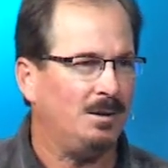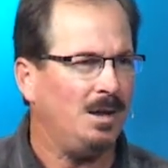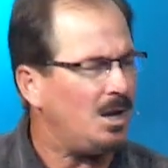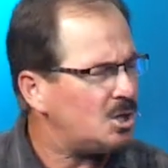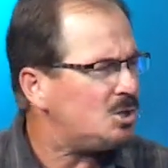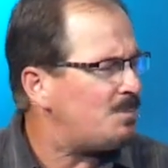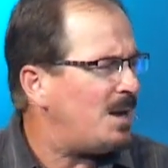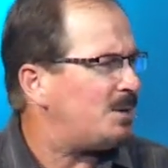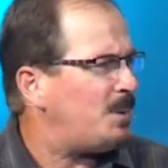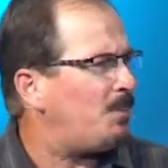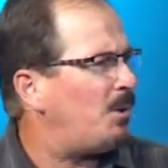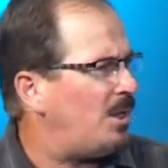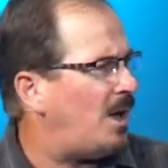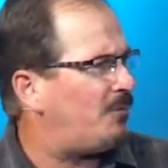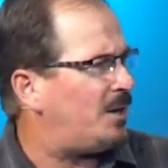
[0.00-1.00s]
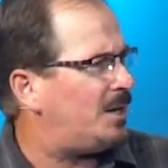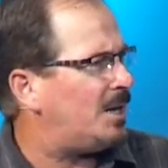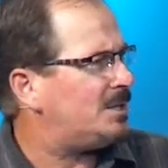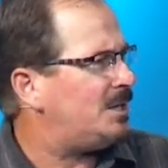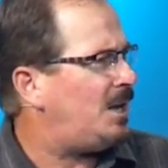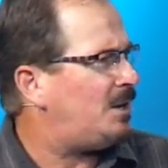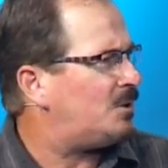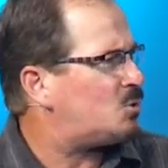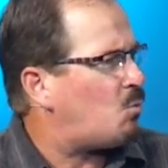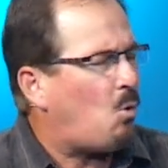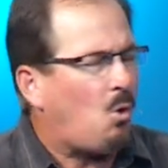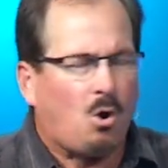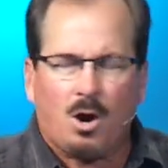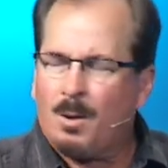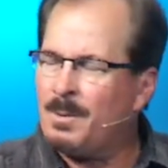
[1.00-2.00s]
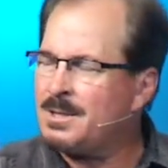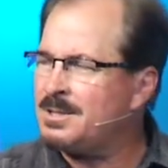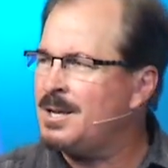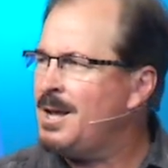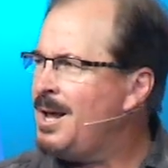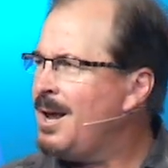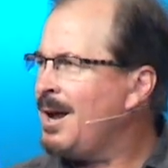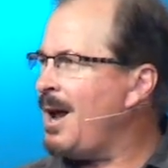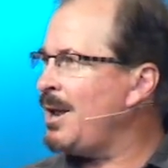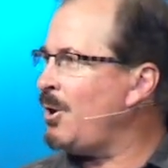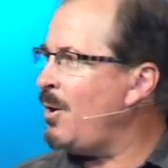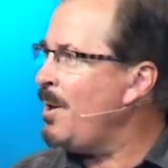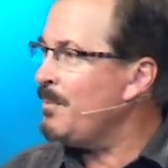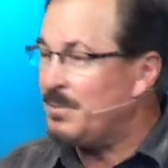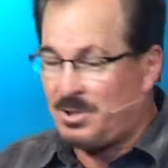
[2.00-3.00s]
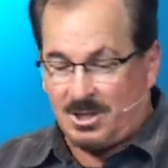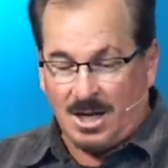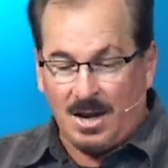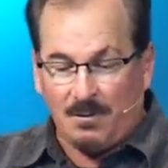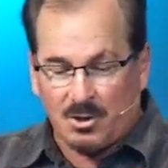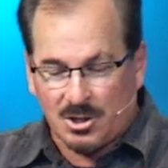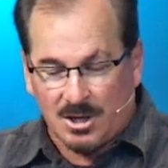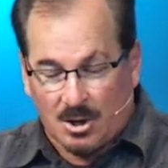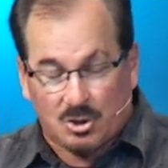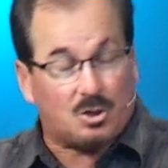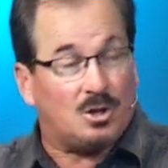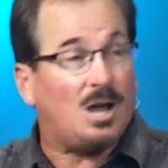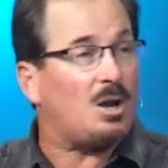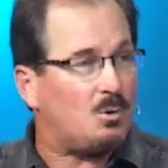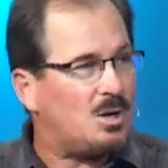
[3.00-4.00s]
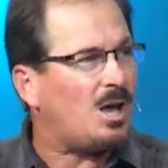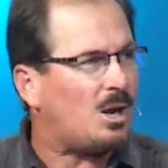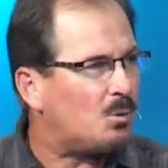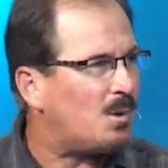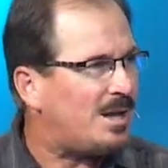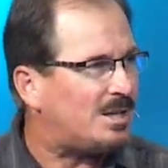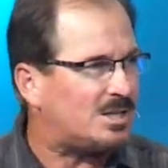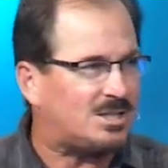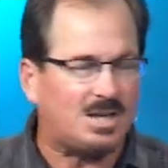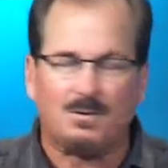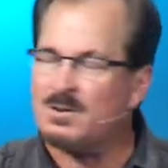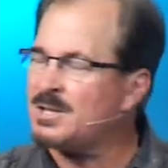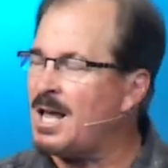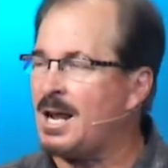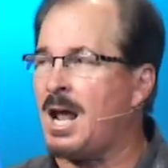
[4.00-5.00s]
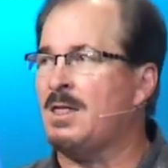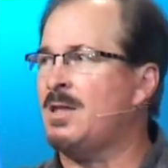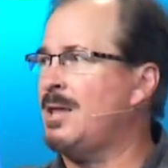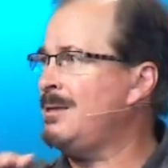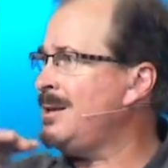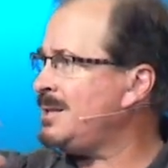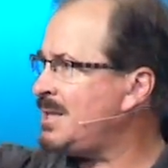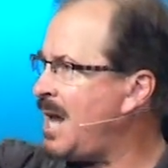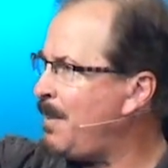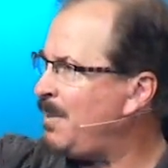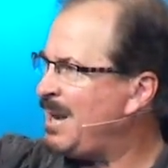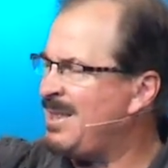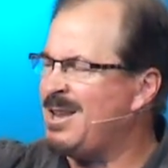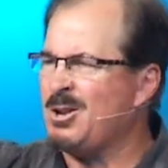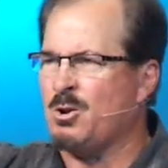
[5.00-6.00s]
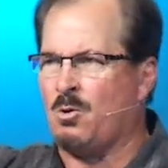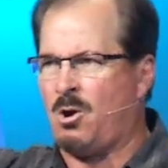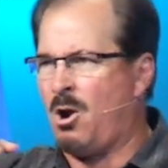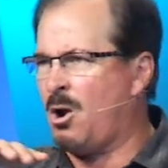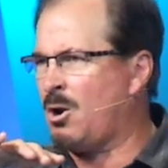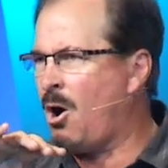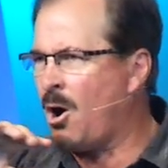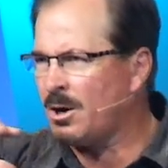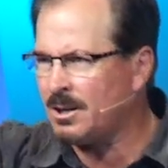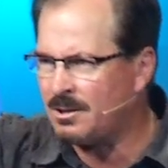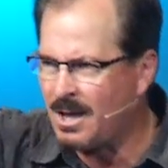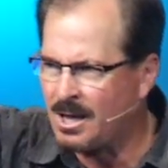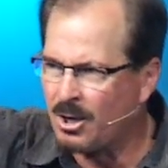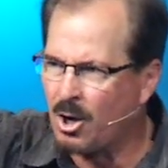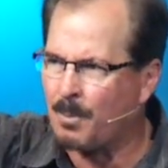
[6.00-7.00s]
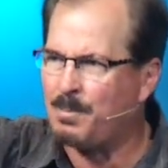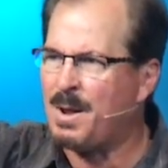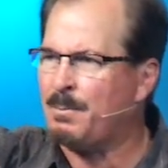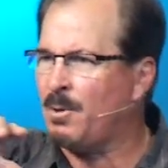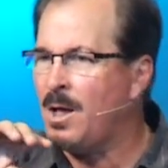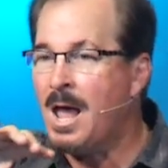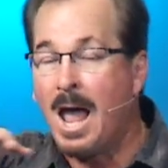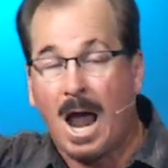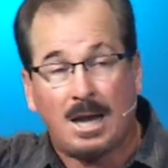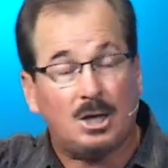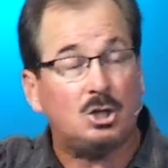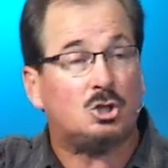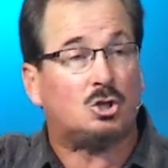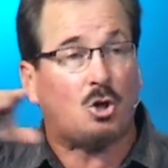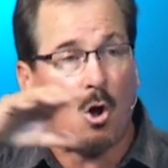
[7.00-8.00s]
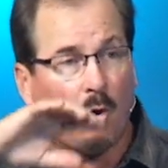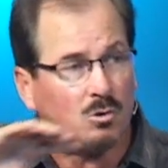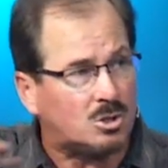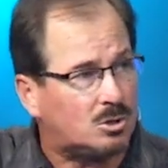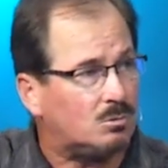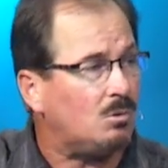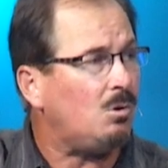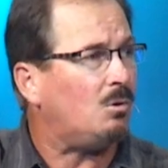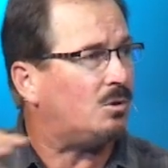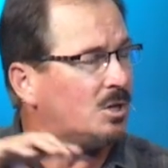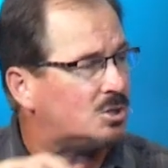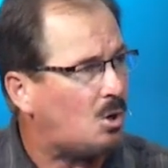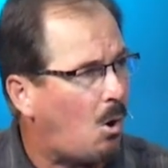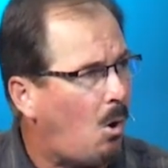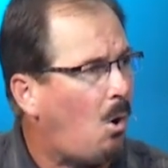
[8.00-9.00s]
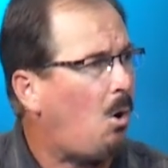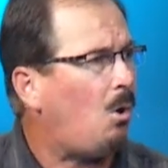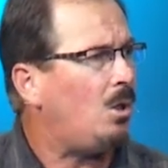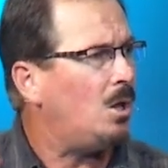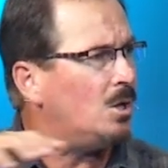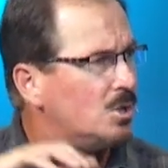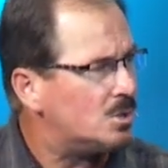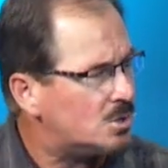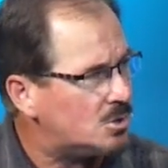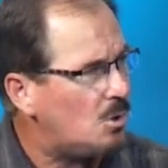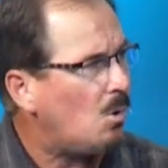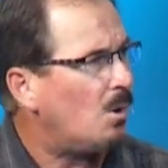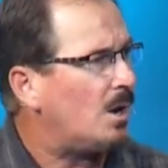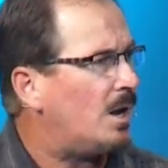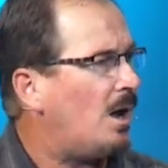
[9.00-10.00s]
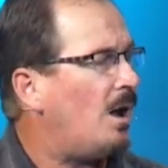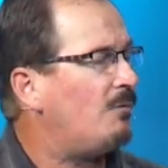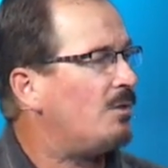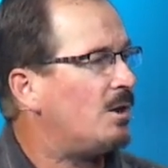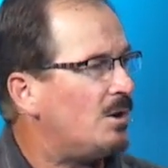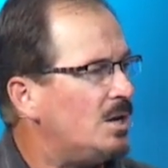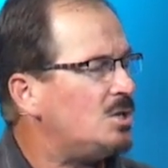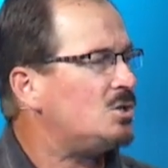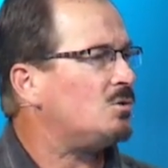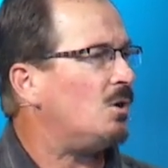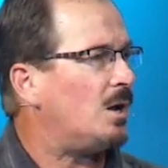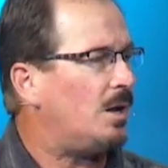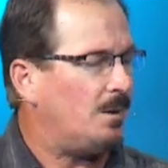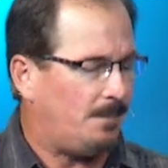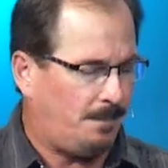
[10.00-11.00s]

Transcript: It just makes people love you, doesn't it? It's warm. It's kind of, you know, Stephen just, and so you got to you got to read this. Stephen's like, and then this happened, and then you were hard hearted then, and our people, and he just goes through this whole story of their history.